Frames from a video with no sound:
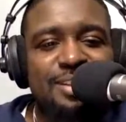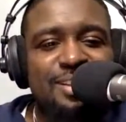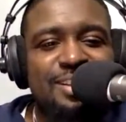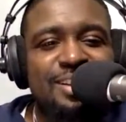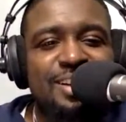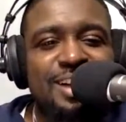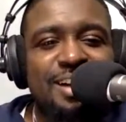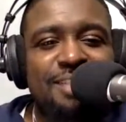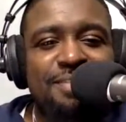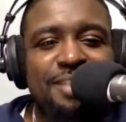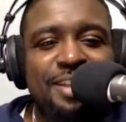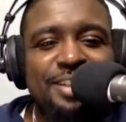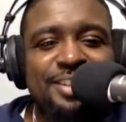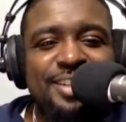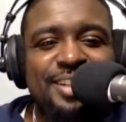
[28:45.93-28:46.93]
Look at how
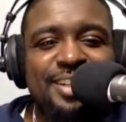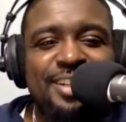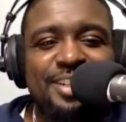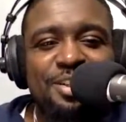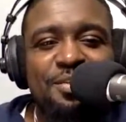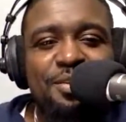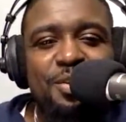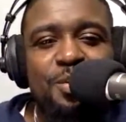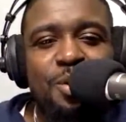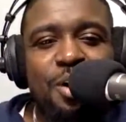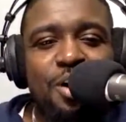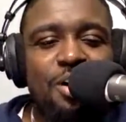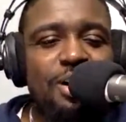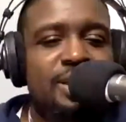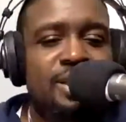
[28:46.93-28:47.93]
fast Jalen gets over the
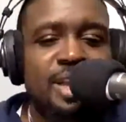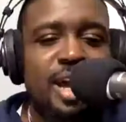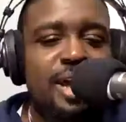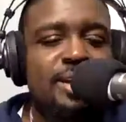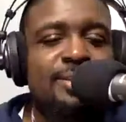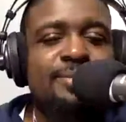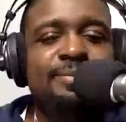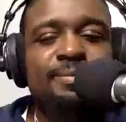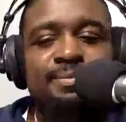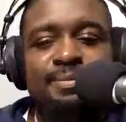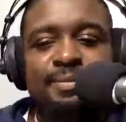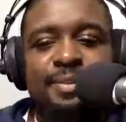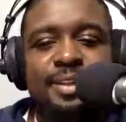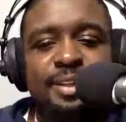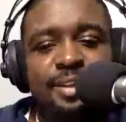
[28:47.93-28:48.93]
wall. It's not,
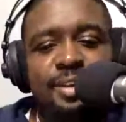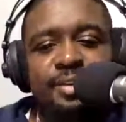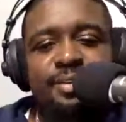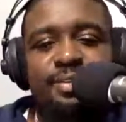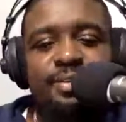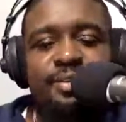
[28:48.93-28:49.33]
you know,